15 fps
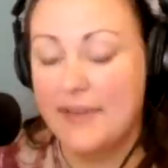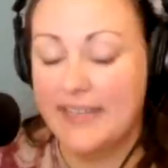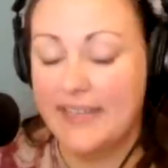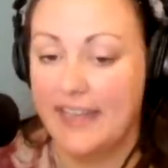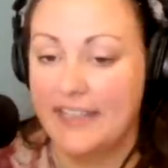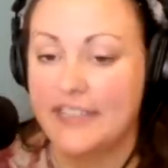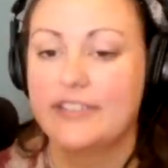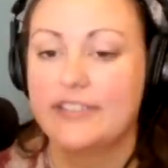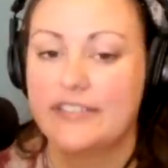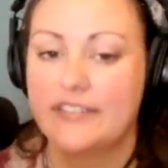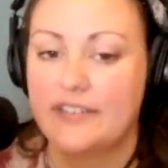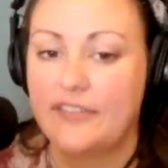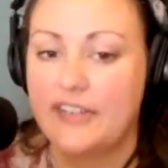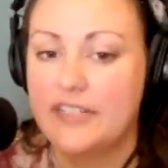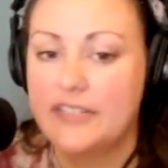but yeah, you'll
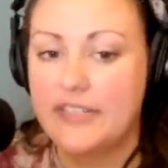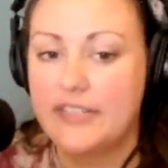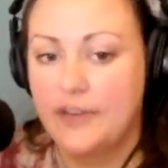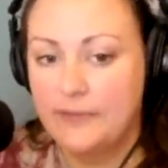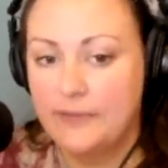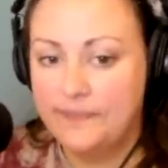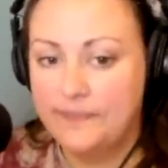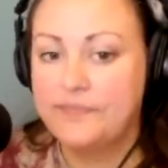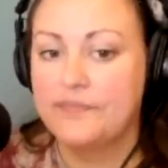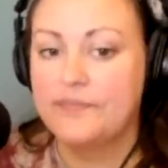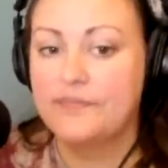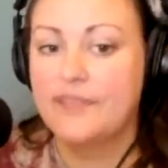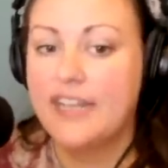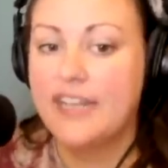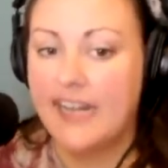deserve it. So,
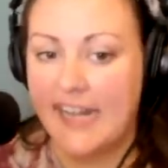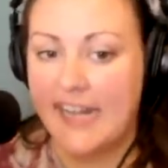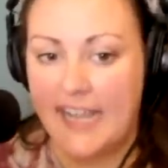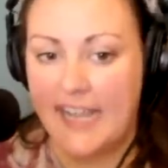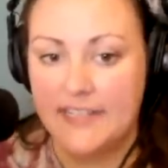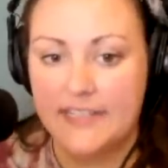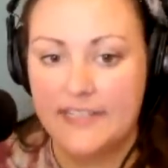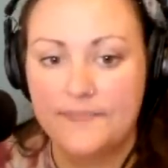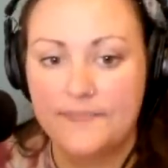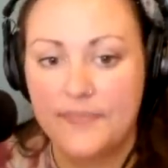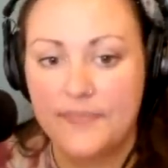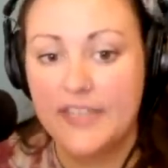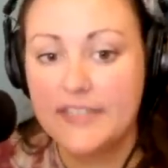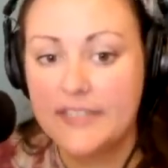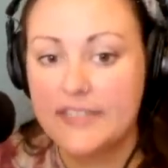in any case,
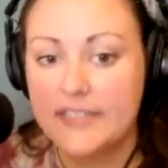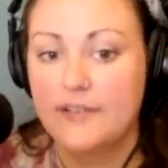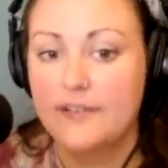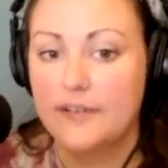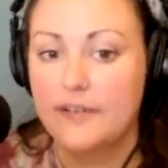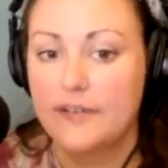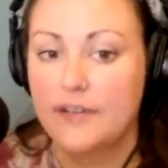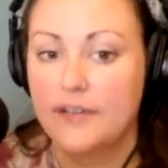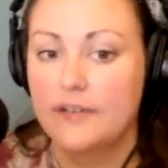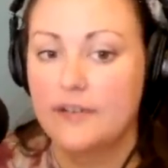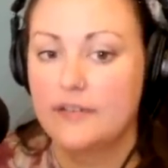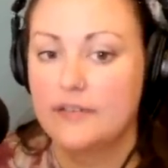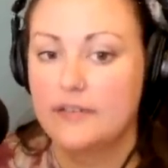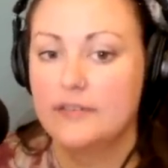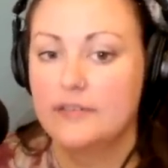this
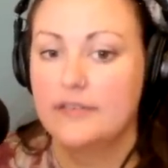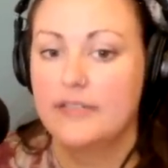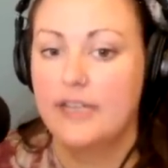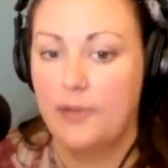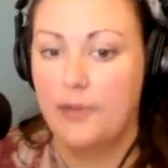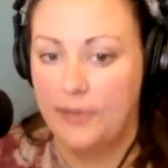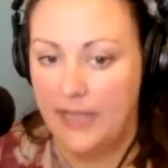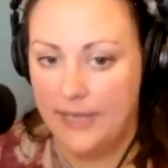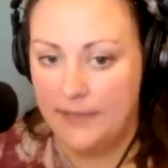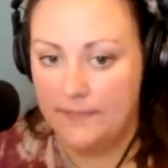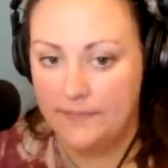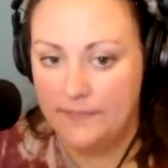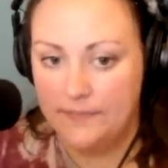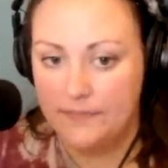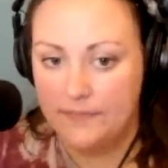airplane,
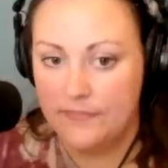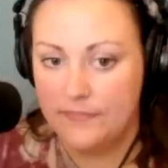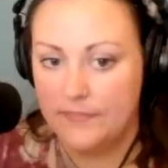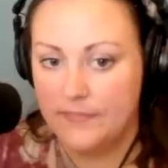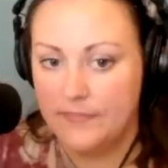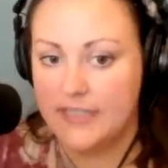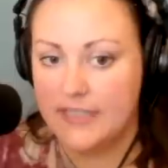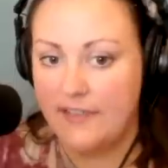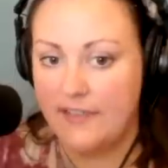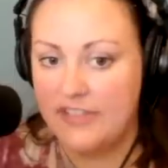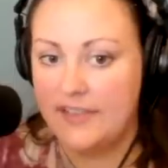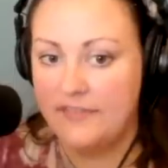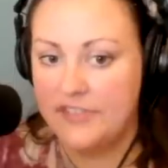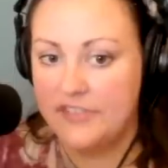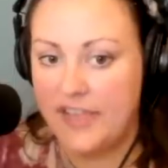the mm-hmm.
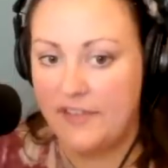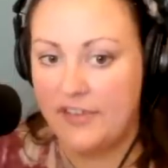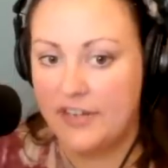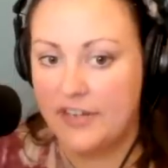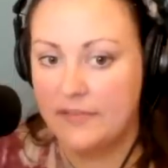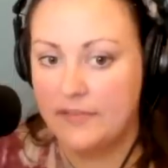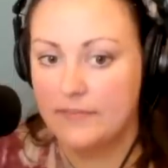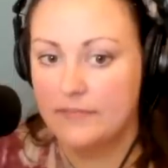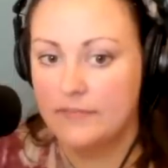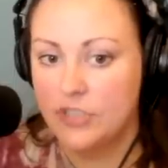seven seven seven.